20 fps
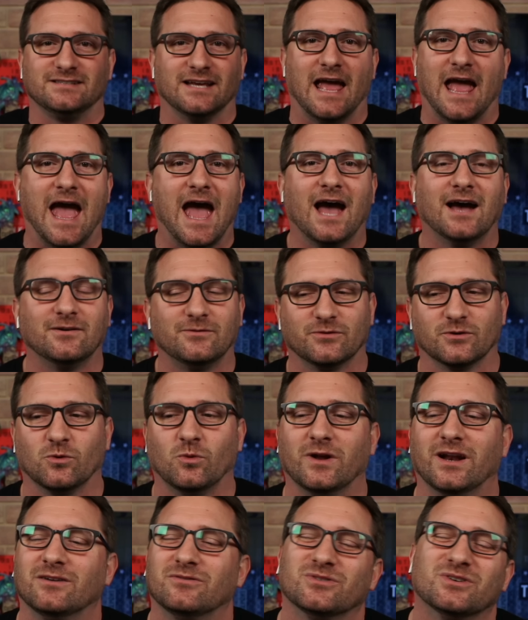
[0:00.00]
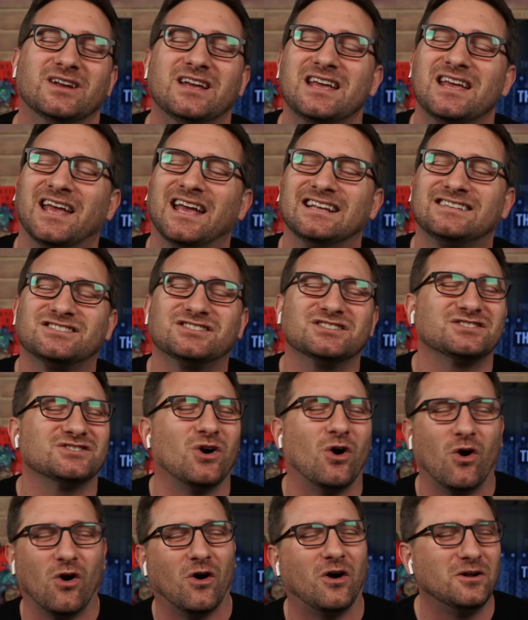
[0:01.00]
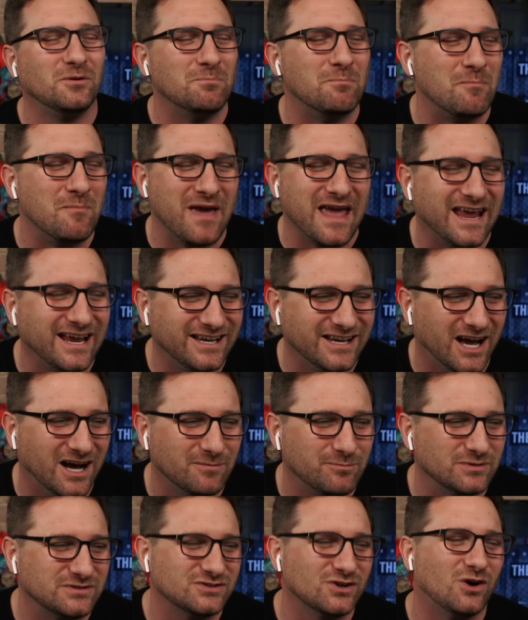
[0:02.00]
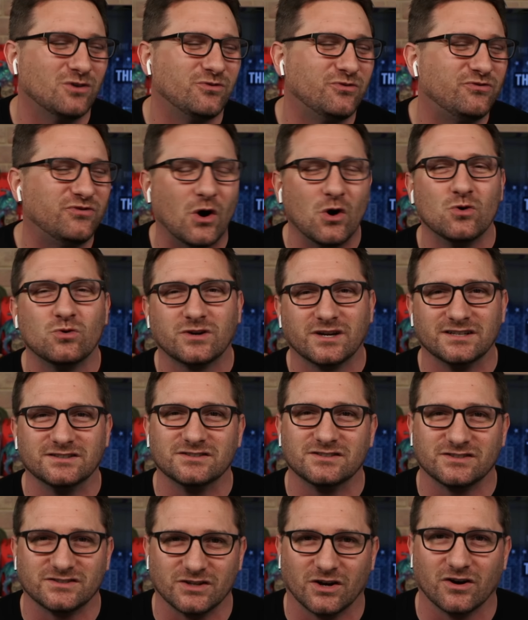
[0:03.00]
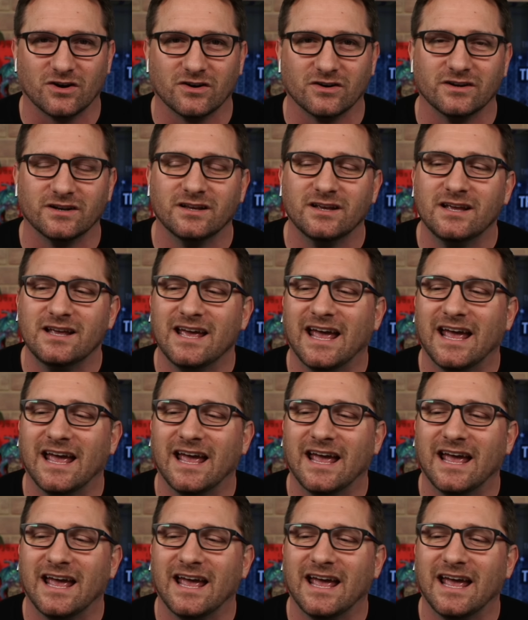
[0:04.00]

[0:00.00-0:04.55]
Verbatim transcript: to have or whatever. It's just all made up. It's all faux concern.